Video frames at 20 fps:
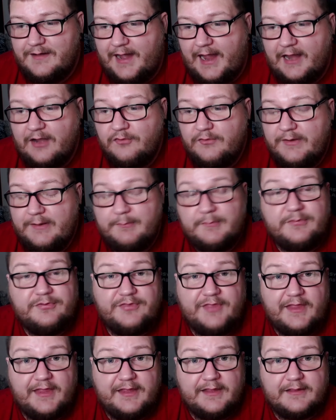I don't even
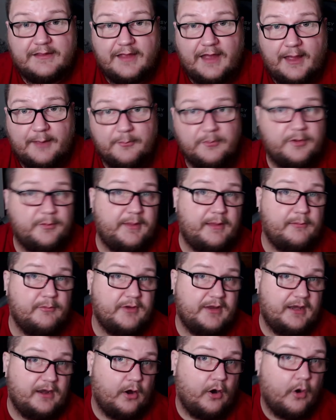think I'm going to be able to
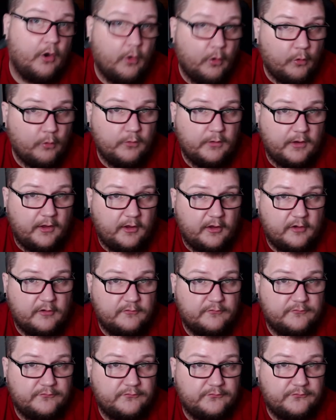get a hold
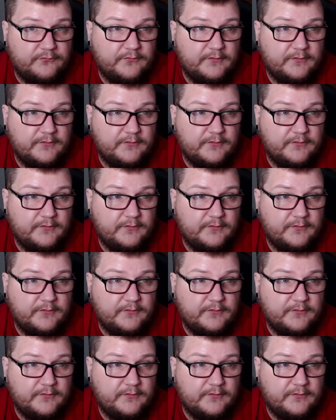of